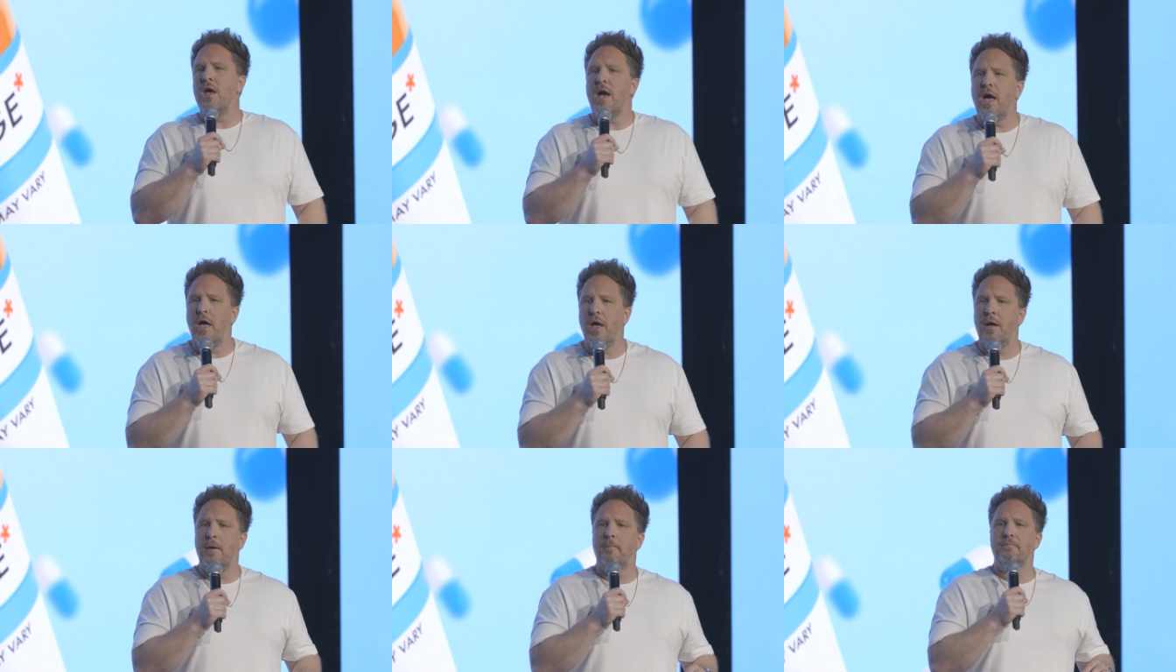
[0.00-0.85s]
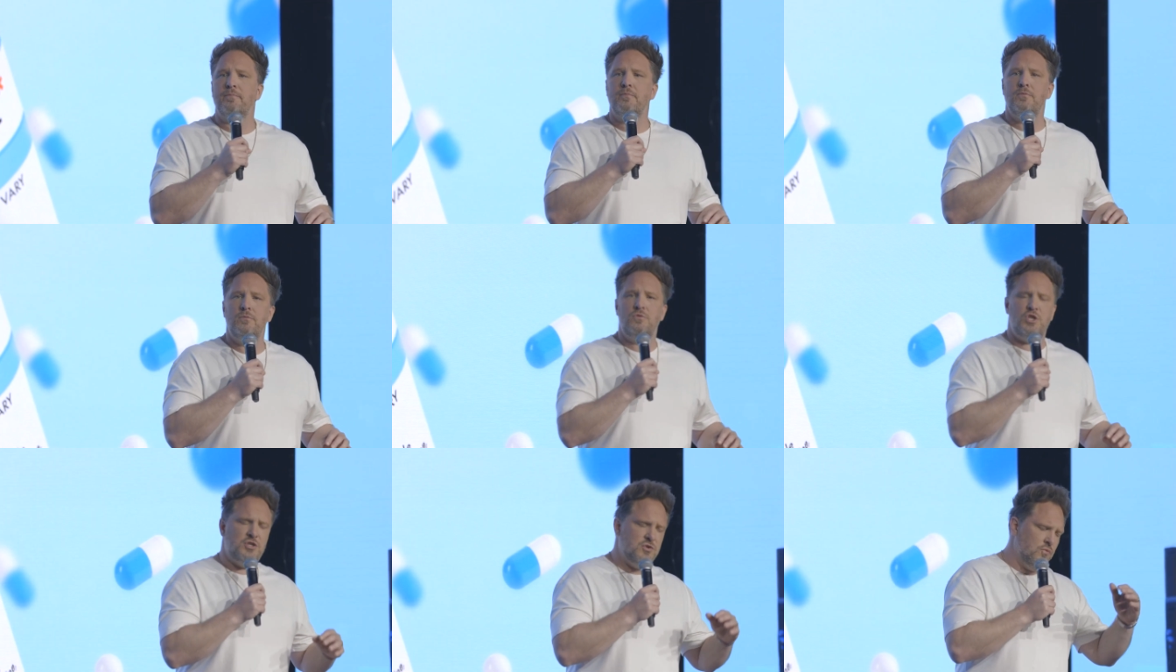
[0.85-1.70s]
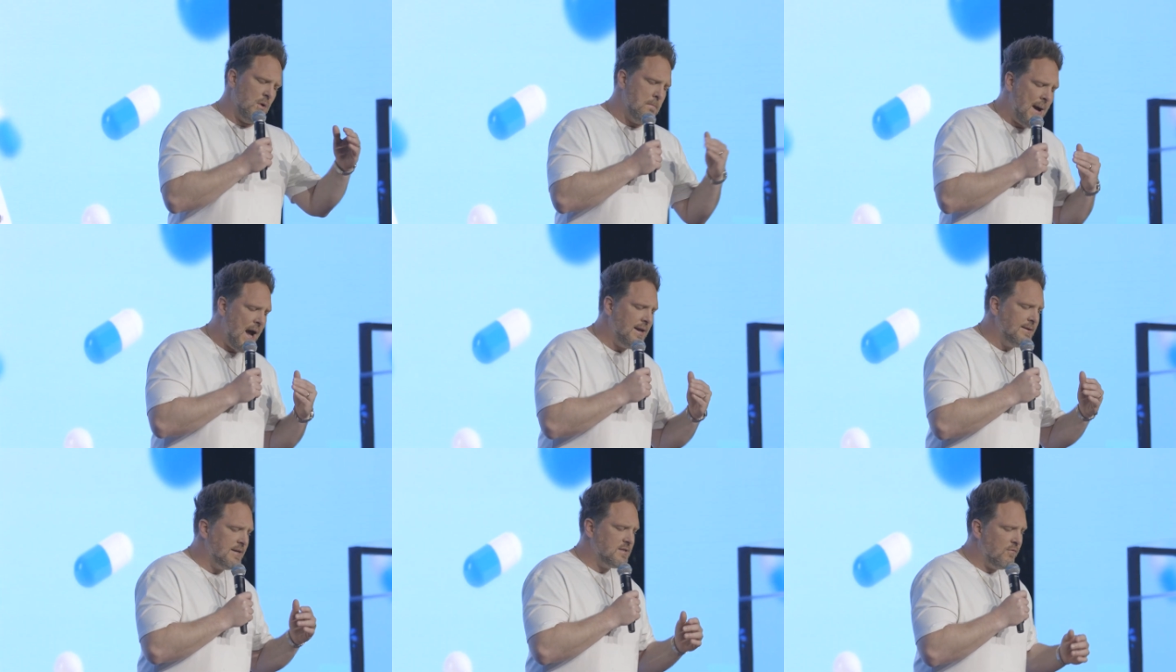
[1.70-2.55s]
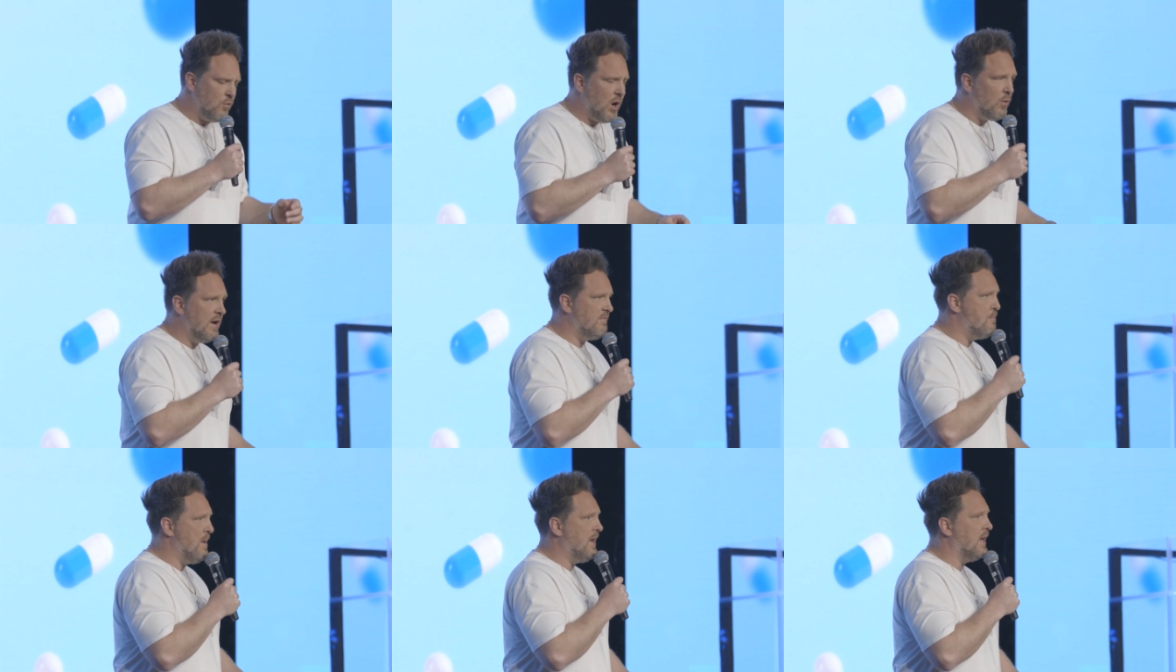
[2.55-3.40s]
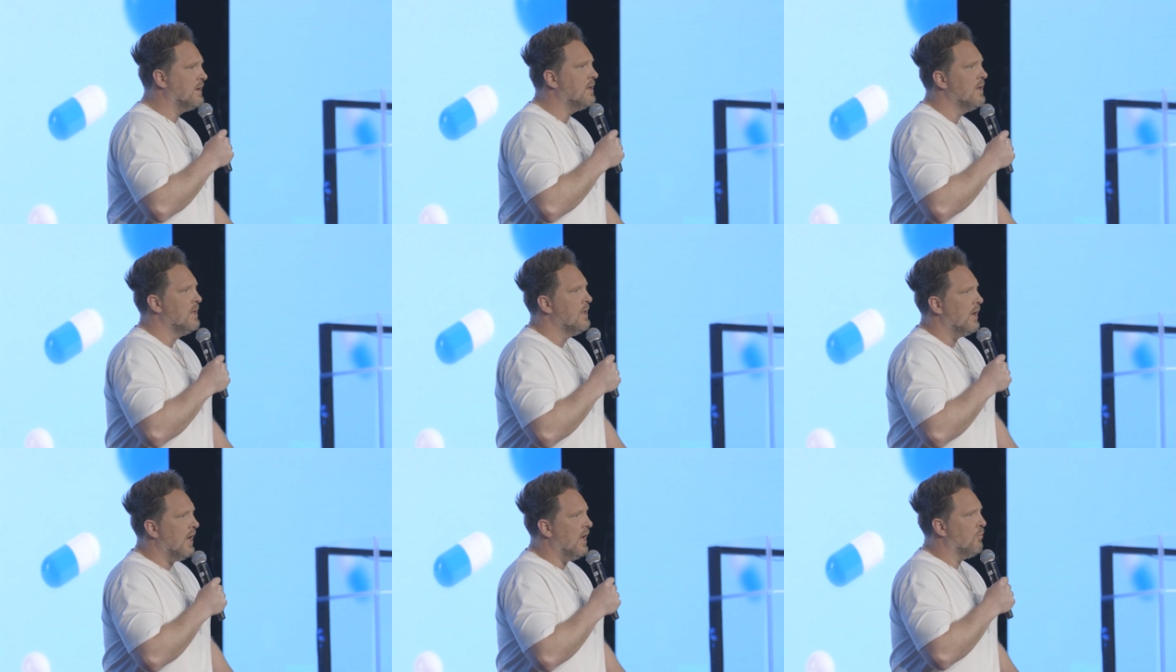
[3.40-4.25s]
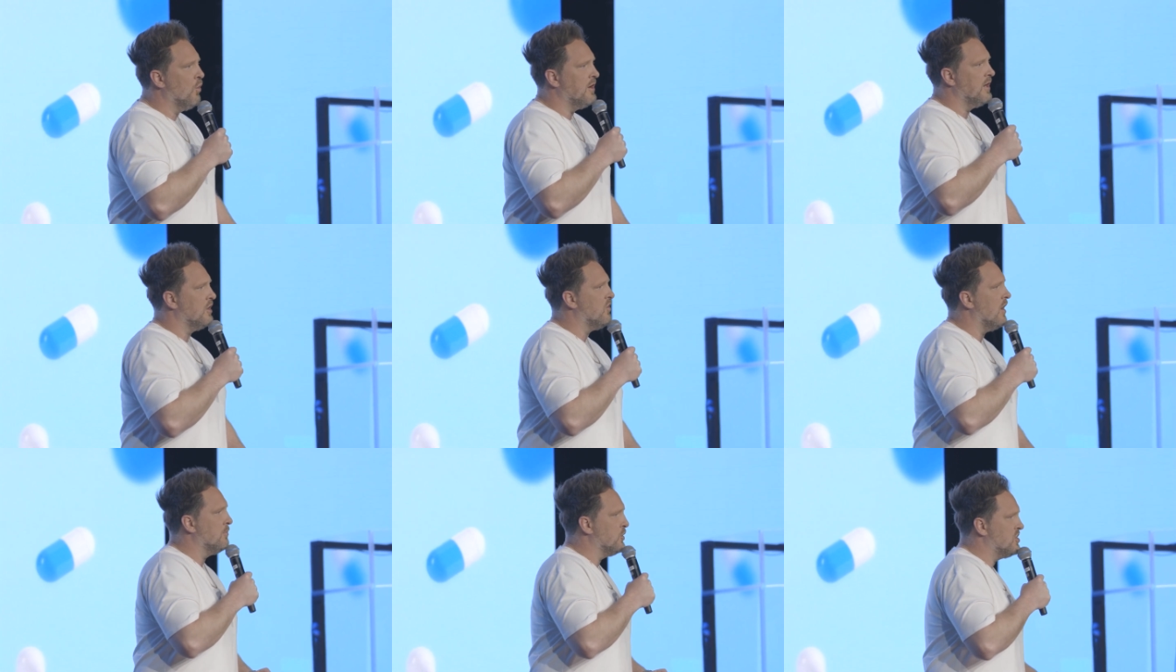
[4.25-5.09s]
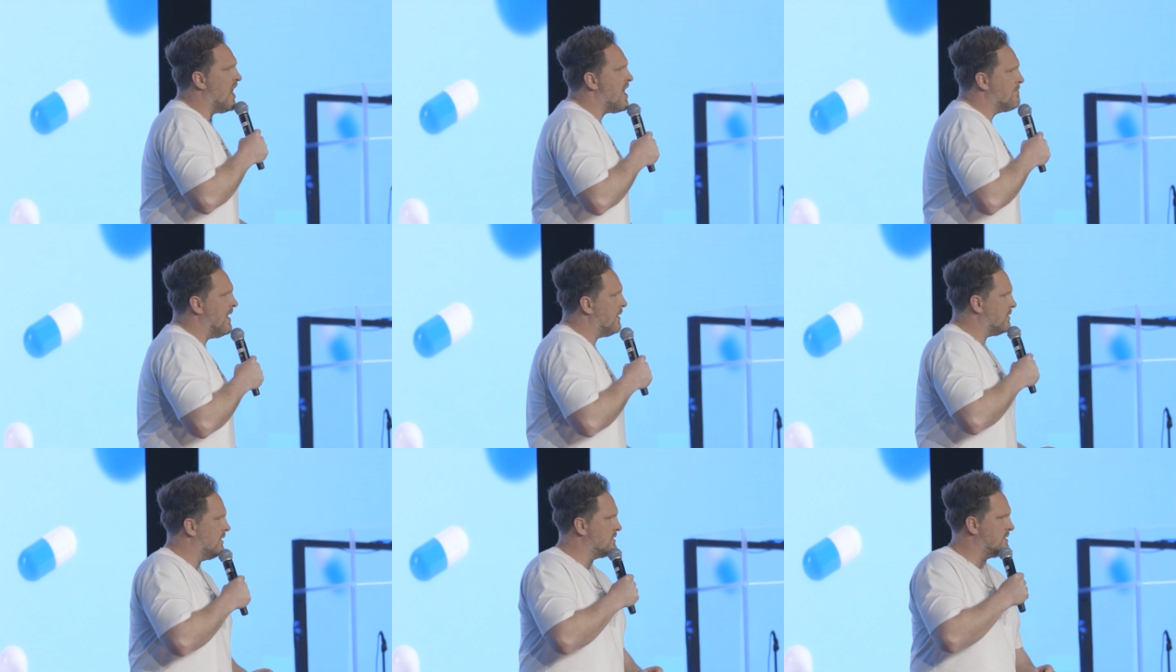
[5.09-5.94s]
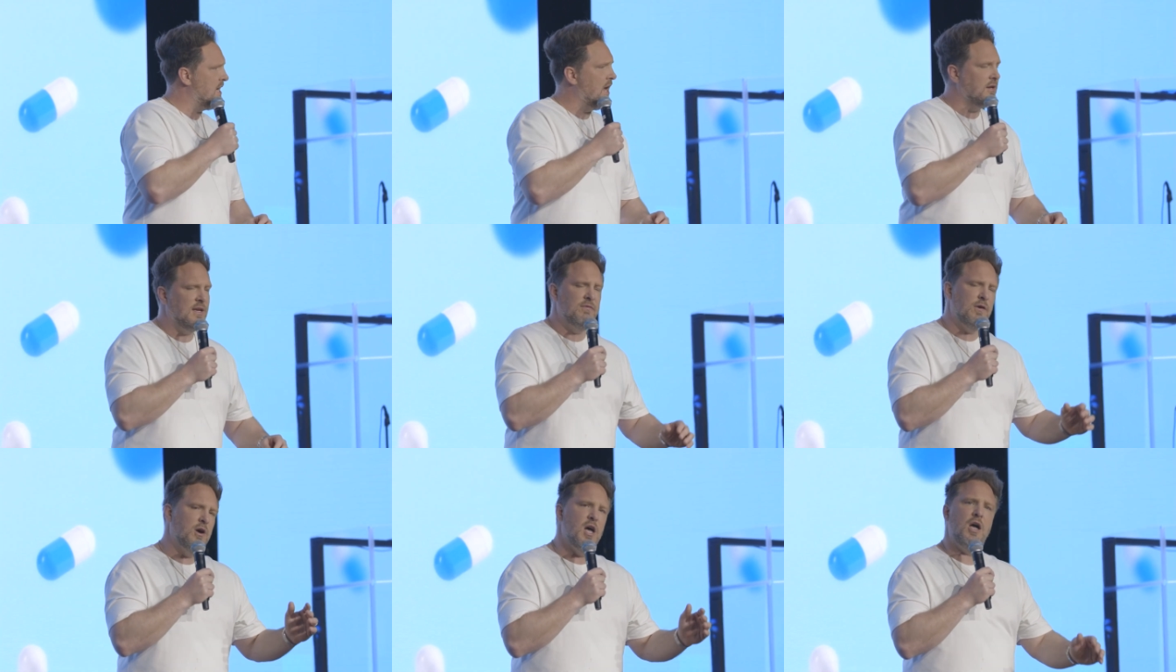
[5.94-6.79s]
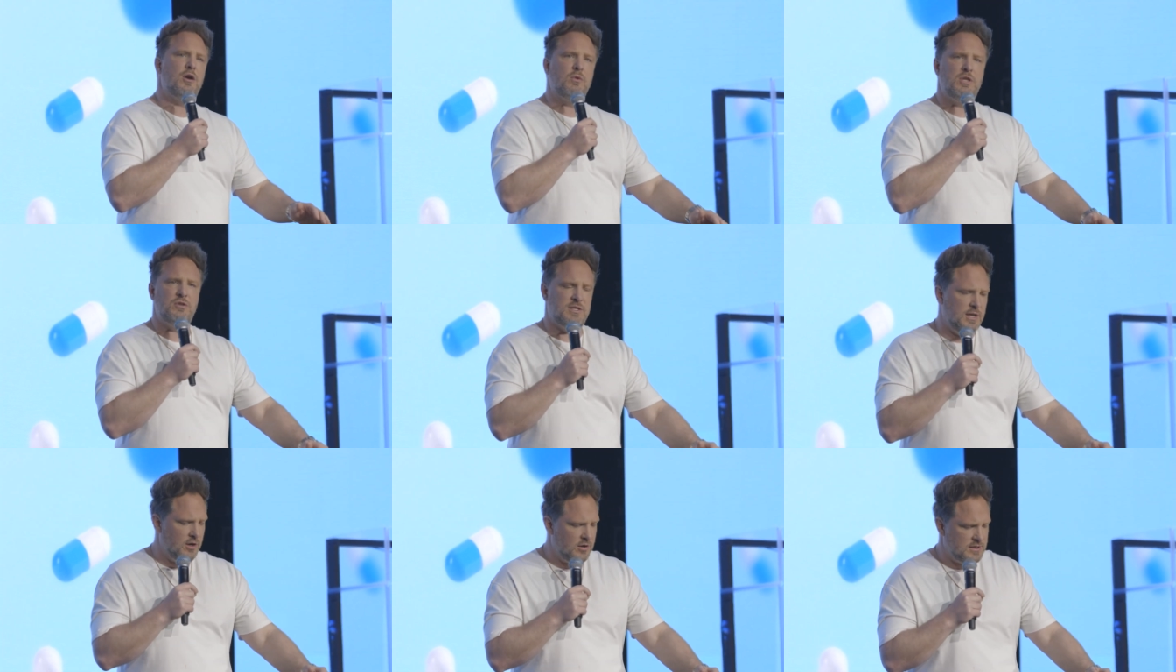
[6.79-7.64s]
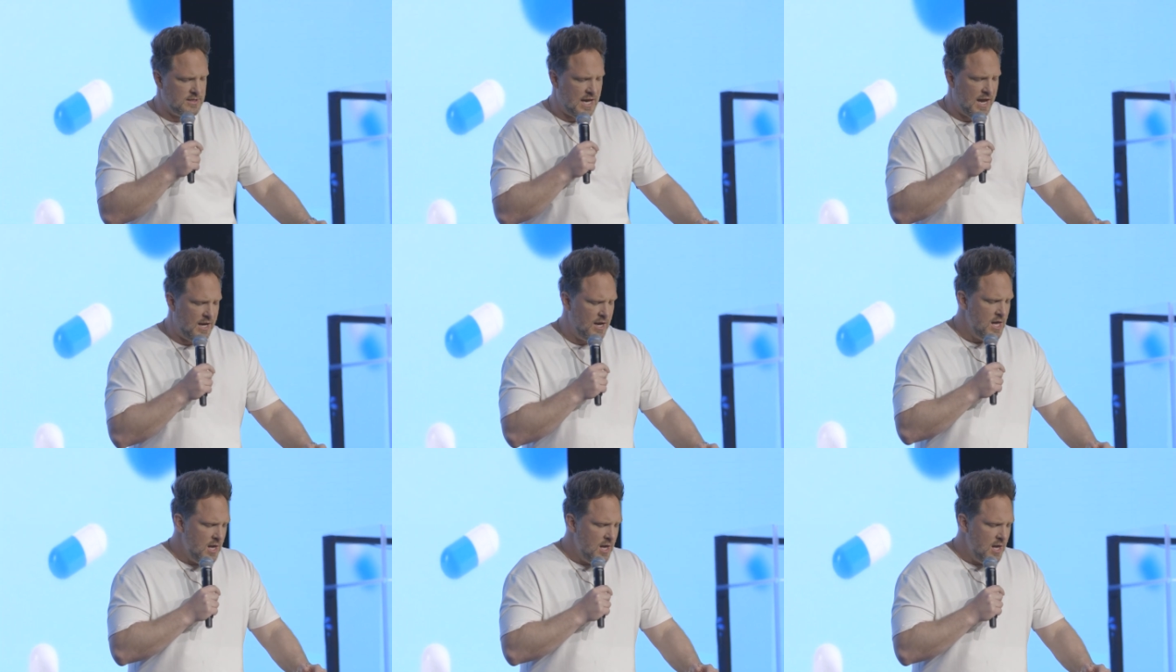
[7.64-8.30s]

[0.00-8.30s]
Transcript: um, just remind us of where we've been and what an incredible job Heather has done. Give her a hug when you see her today.